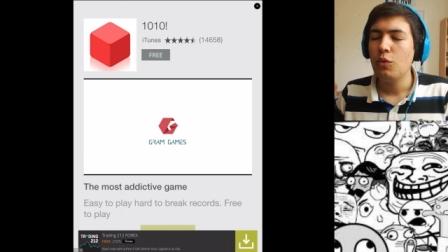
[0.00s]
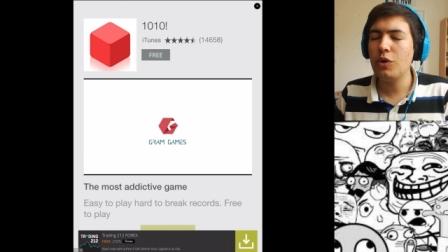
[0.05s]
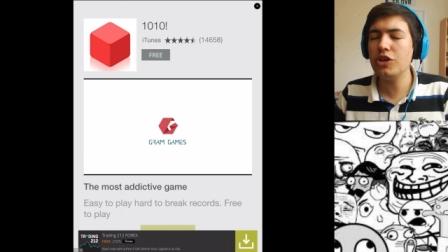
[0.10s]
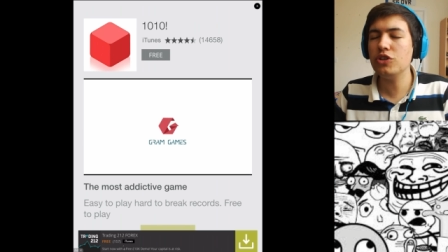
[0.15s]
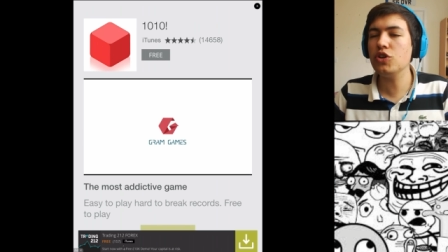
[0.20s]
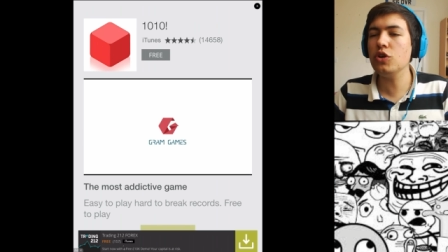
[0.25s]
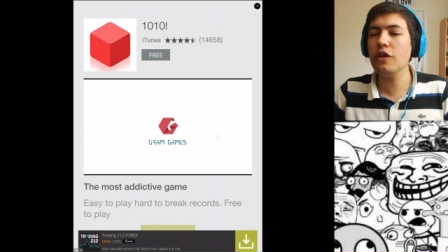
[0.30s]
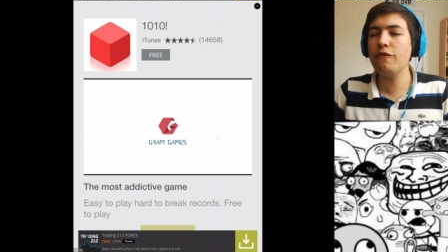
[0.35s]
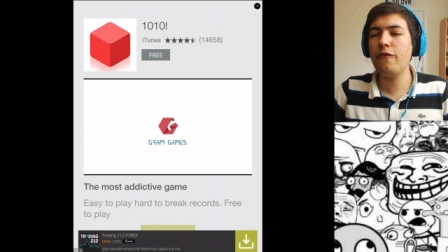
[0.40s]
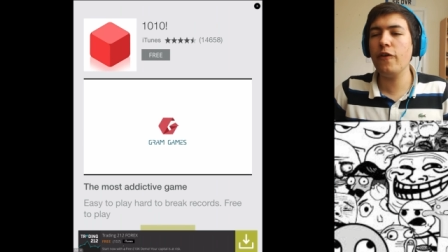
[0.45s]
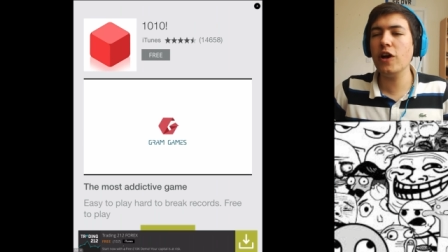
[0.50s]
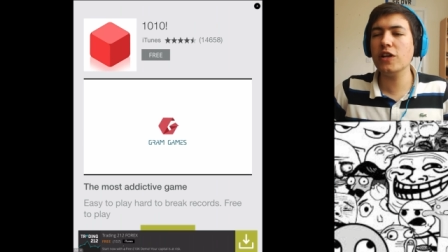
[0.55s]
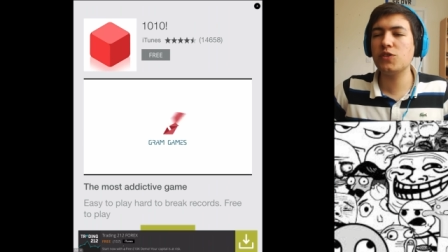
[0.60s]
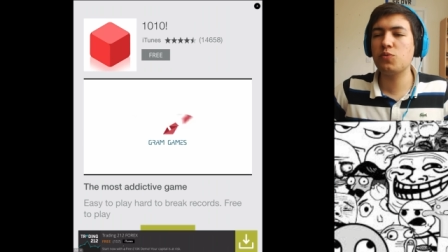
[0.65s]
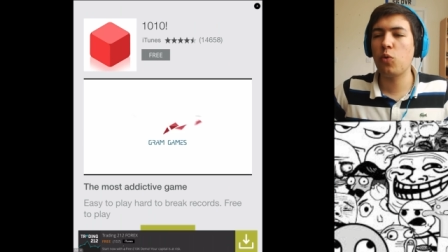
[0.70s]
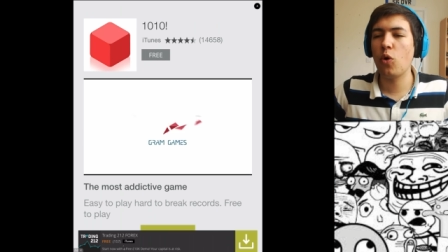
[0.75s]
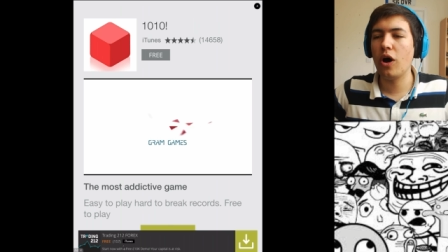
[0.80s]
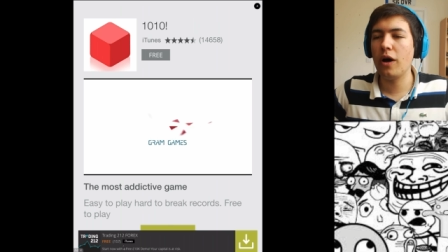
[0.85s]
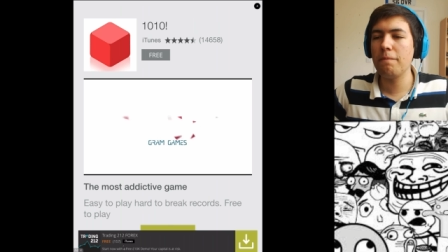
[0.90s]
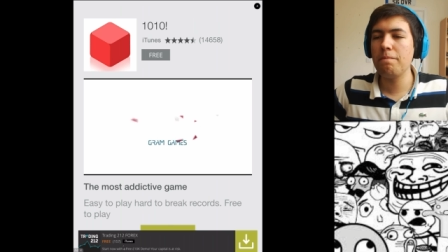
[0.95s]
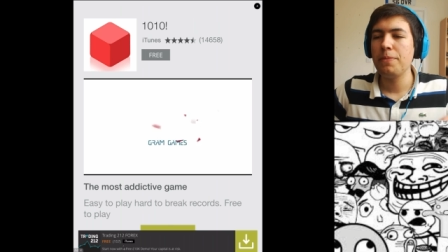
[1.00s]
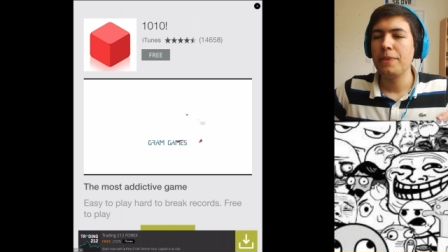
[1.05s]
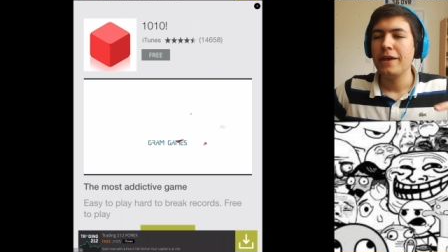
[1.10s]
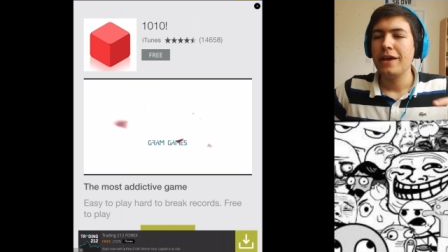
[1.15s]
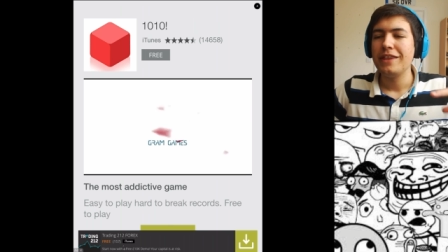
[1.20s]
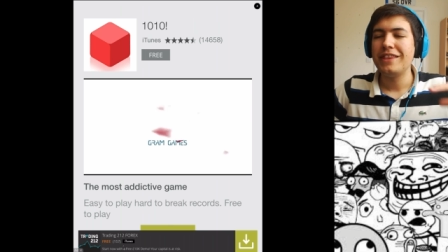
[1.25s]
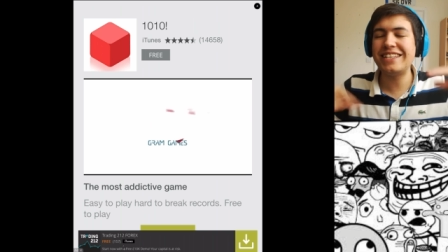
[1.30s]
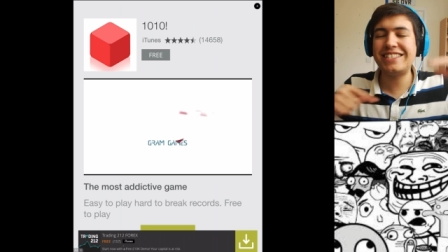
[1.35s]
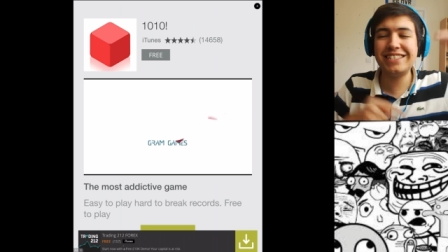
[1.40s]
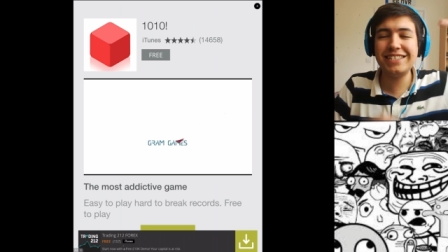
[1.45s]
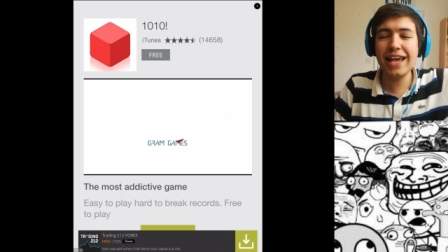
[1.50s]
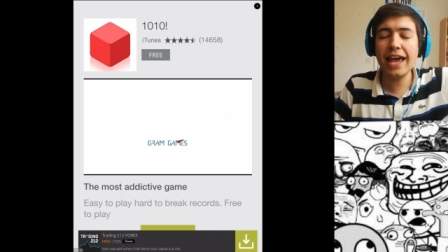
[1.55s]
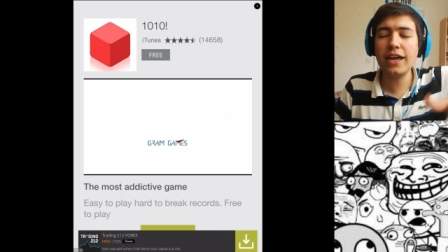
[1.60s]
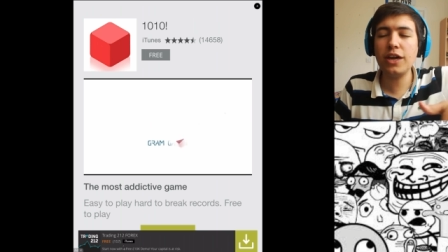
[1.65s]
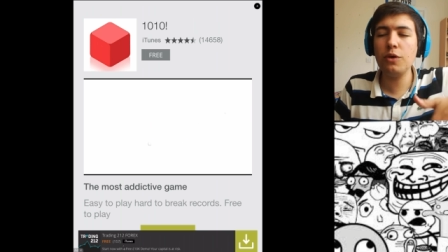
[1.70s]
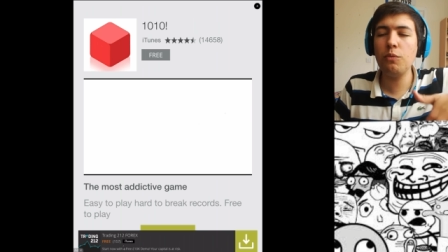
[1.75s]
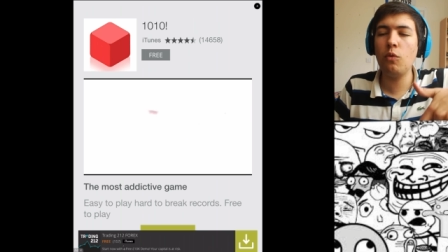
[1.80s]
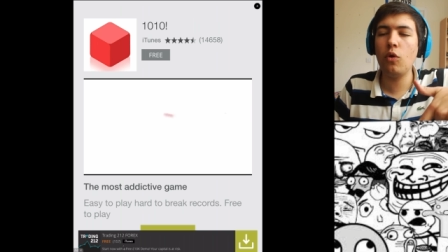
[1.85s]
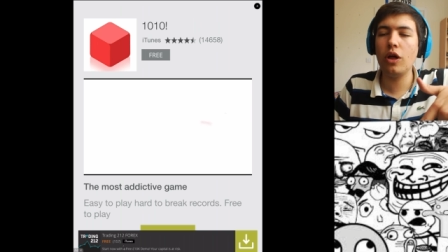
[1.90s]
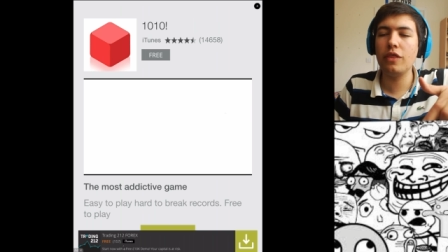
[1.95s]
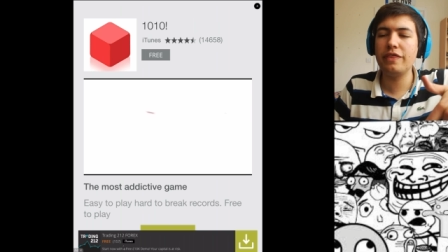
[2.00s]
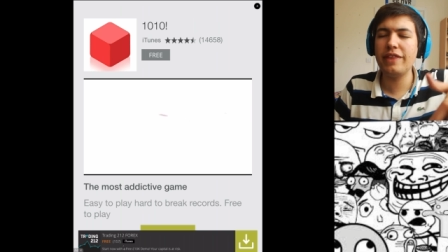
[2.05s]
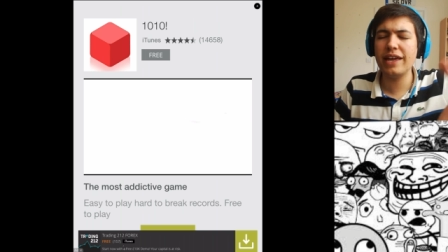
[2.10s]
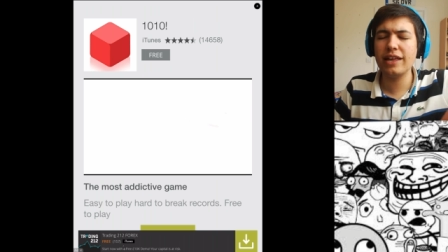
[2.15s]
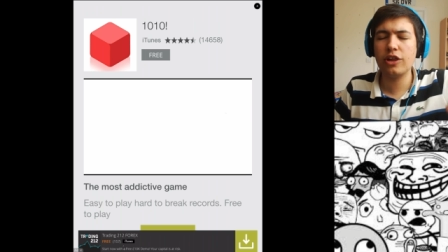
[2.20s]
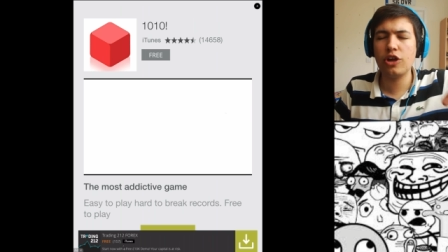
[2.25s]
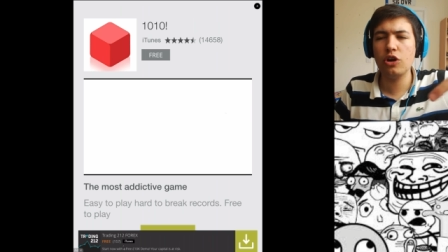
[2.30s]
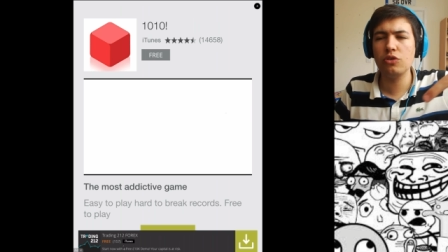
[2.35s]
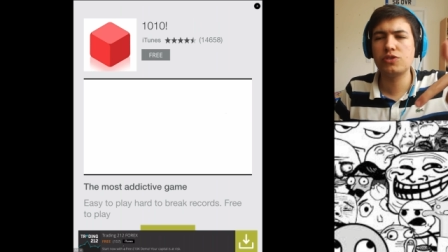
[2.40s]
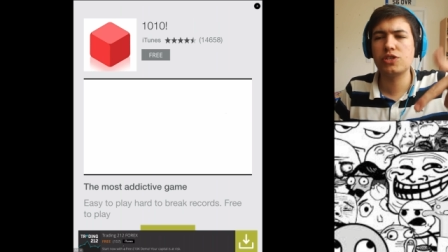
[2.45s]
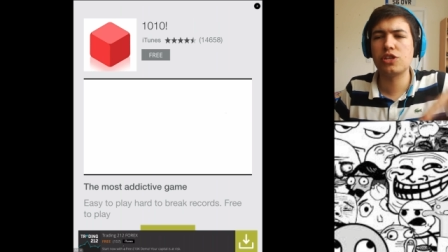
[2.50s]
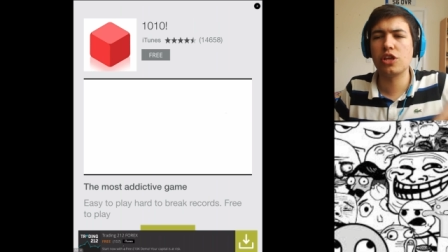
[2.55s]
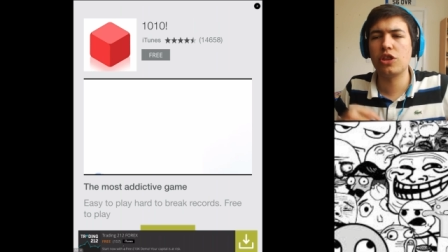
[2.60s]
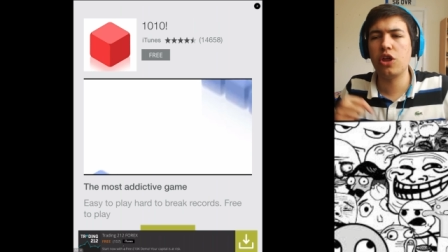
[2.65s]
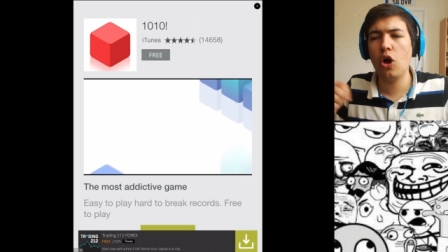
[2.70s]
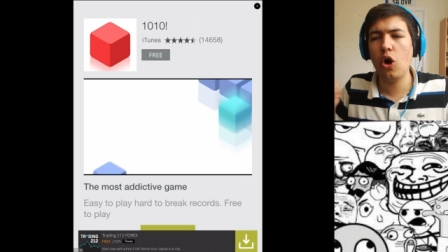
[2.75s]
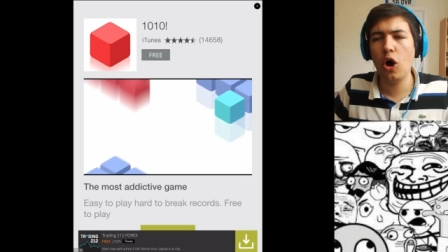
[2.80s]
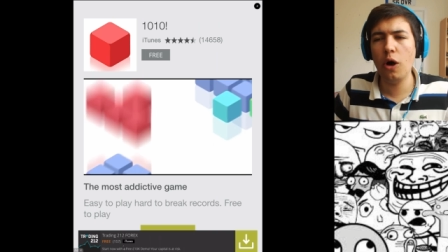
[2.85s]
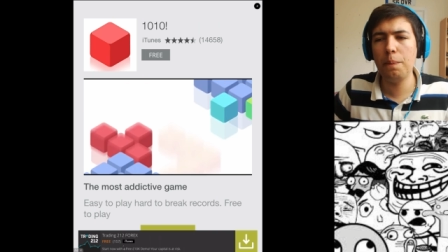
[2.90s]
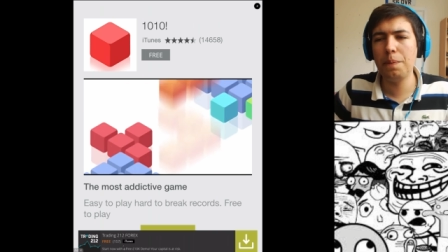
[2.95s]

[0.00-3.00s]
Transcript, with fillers: When you do the first one, the second one then goes to the